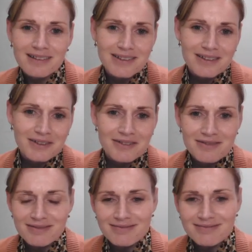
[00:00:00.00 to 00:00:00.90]

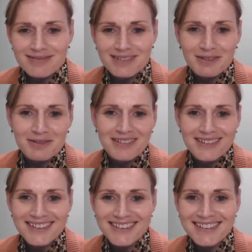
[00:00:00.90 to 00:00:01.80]
So
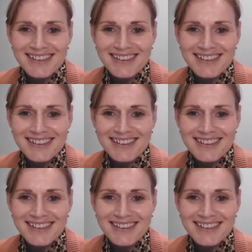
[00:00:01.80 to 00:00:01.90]
still,